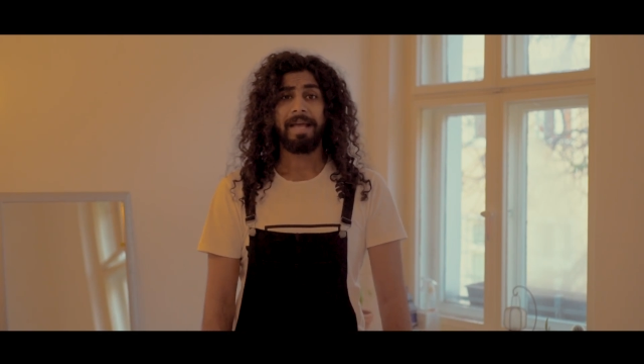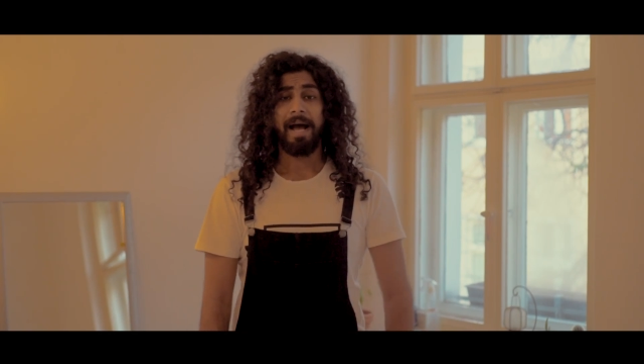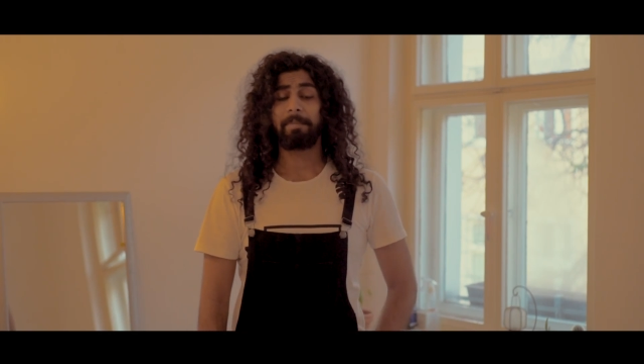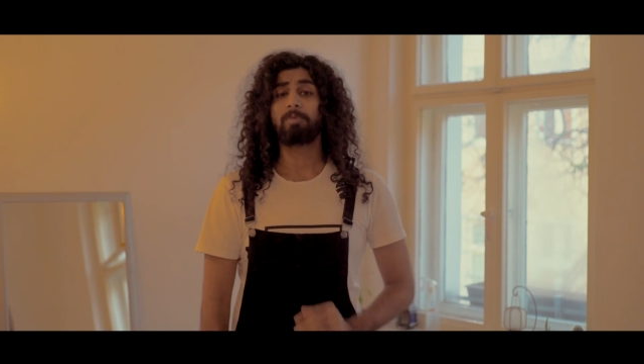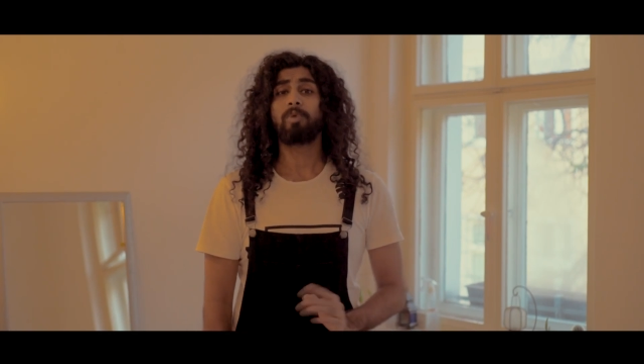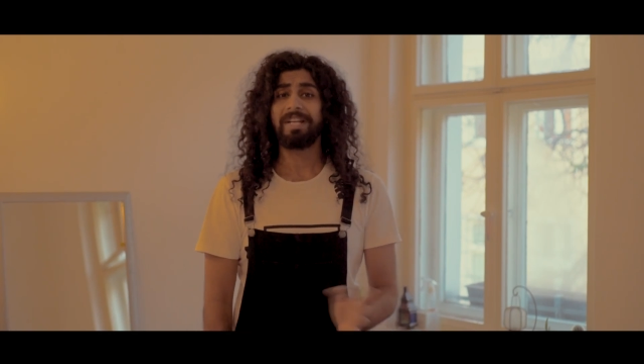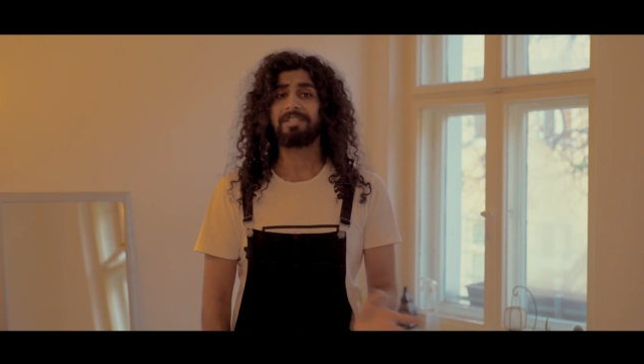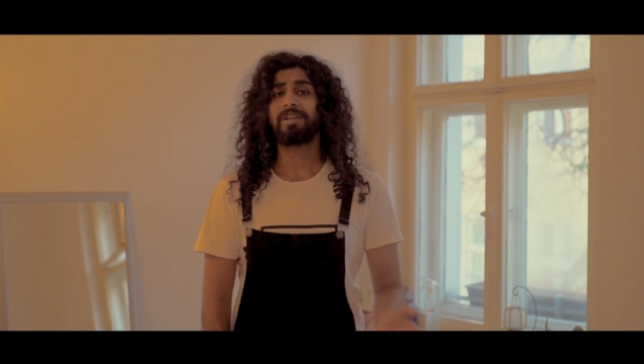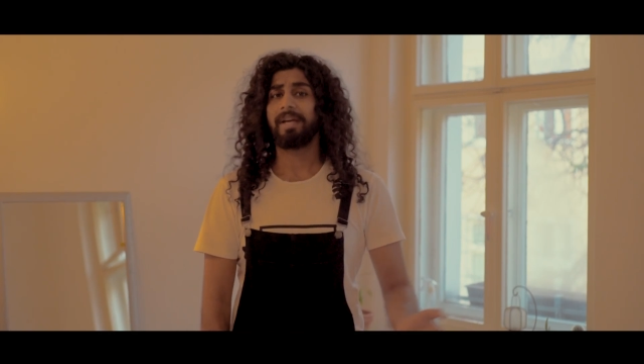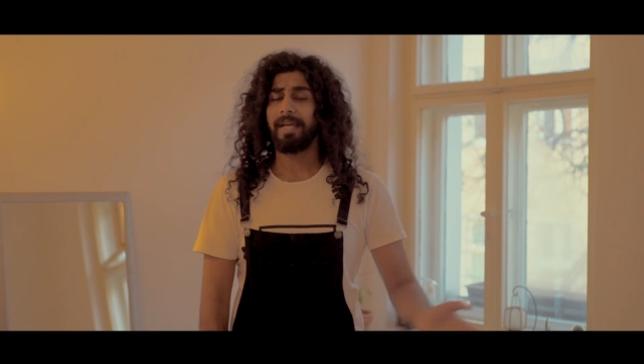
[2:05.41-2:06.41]
I mean,
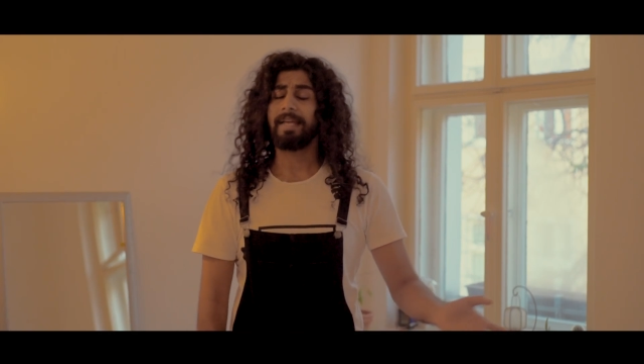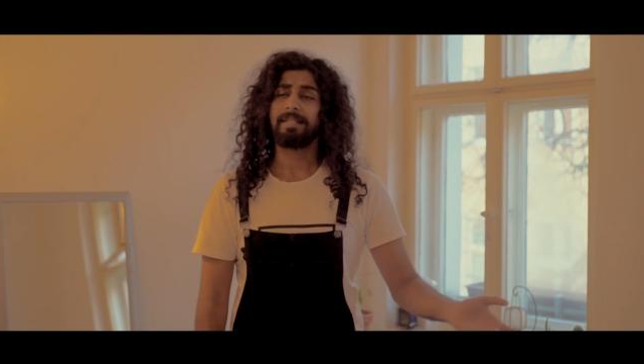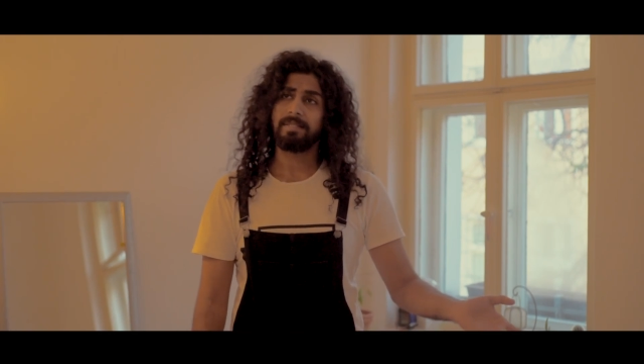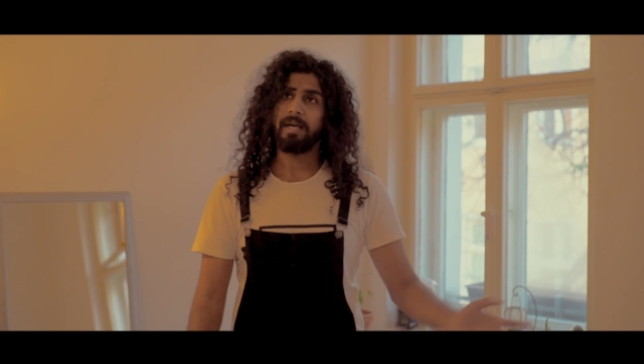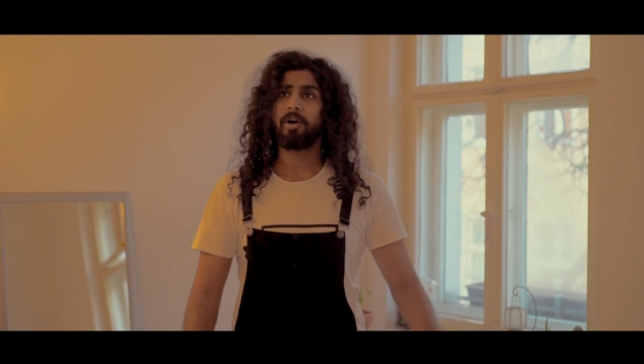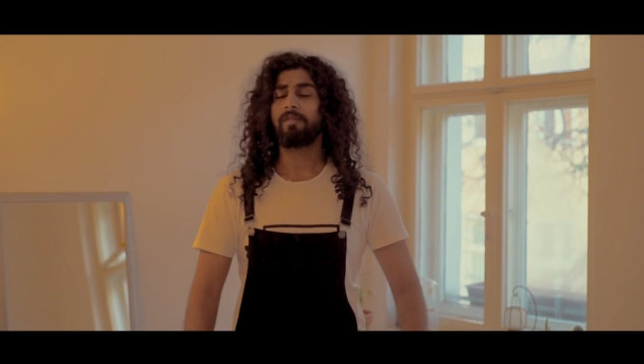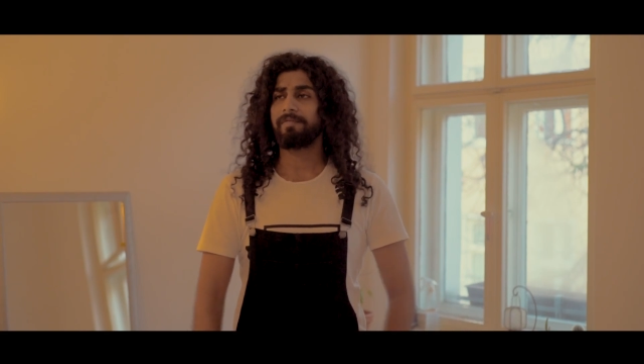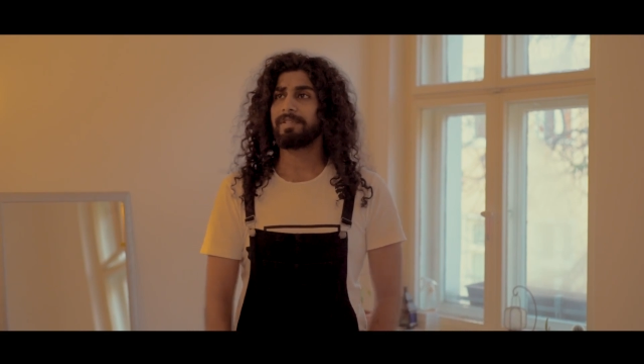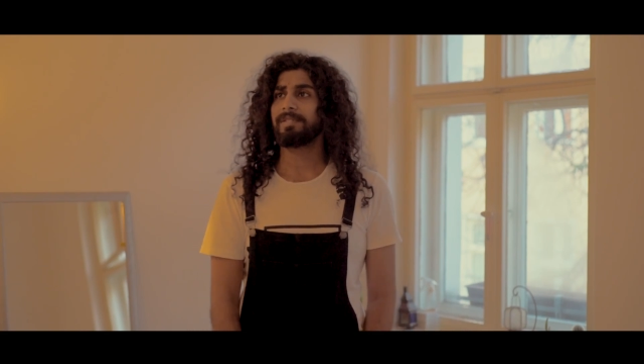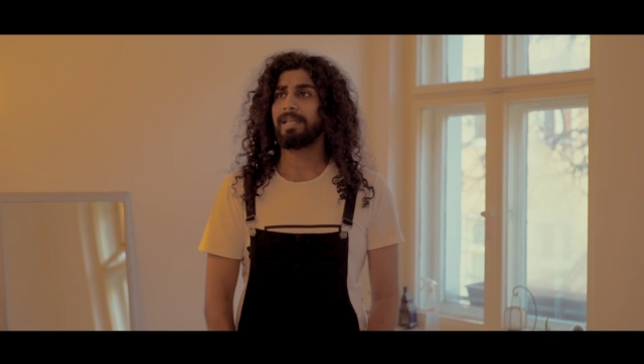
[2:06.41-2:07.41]
winter is
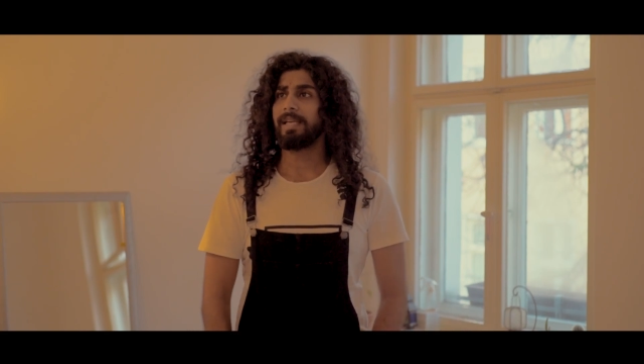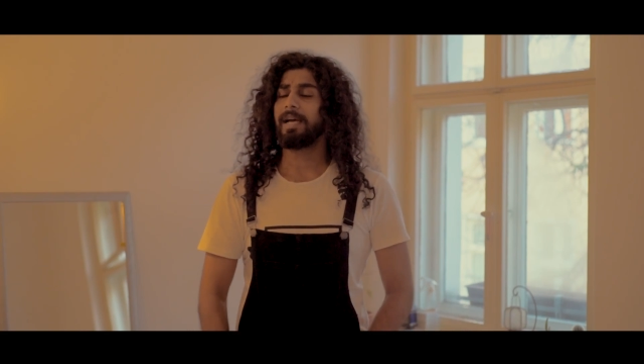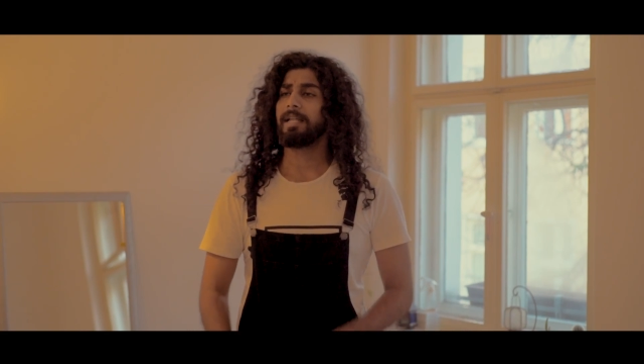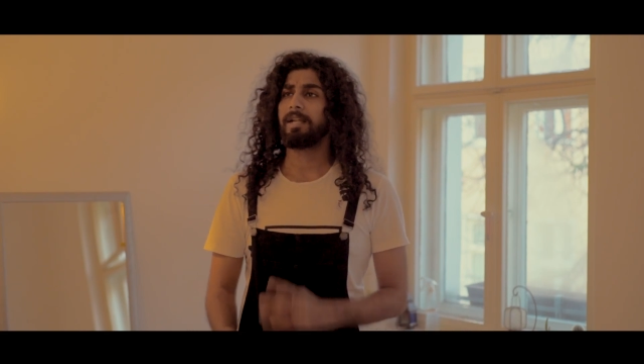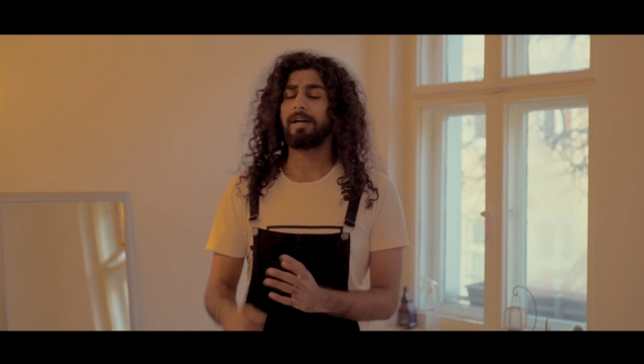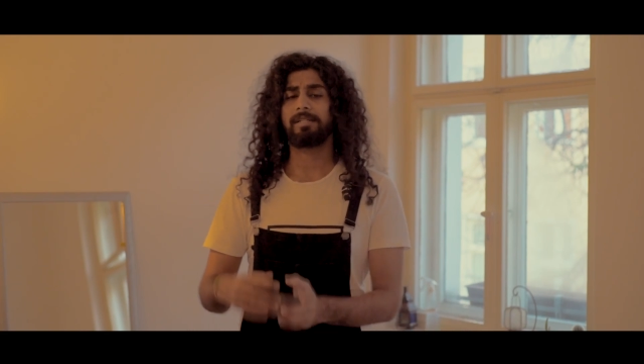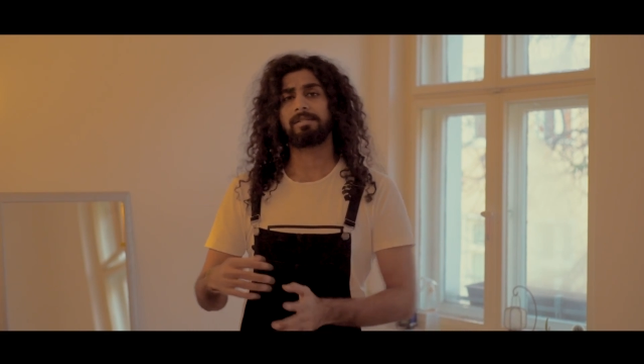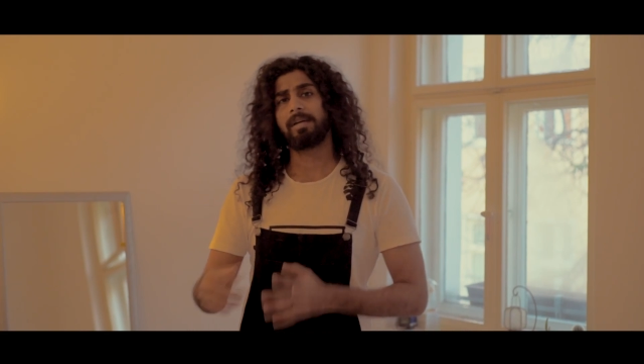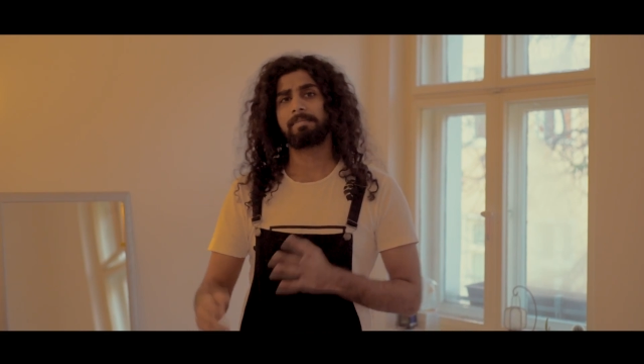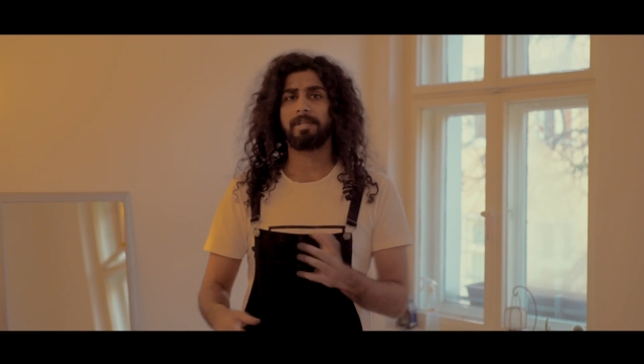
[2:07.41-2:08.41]
obviously a
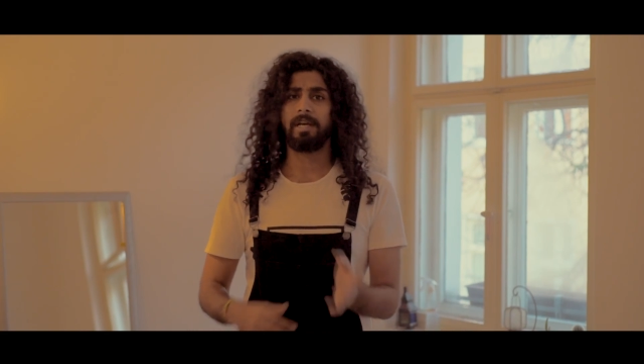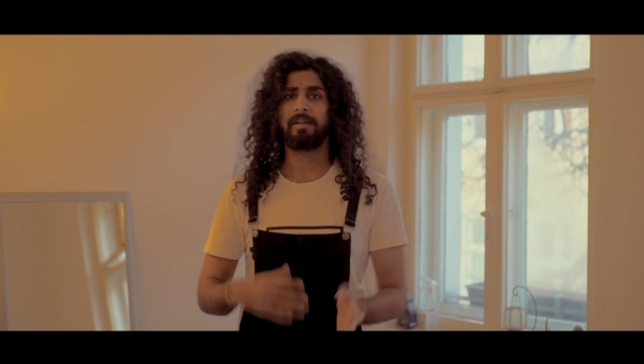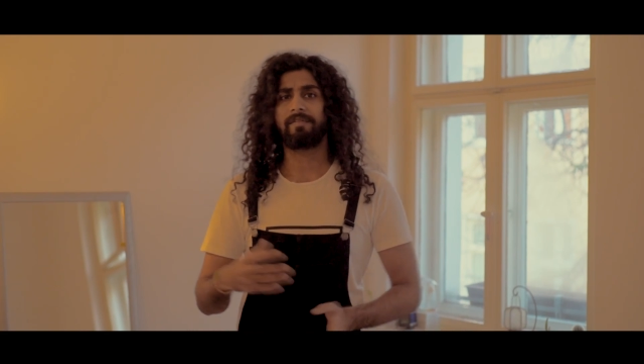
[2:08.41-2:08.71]
nice time to kind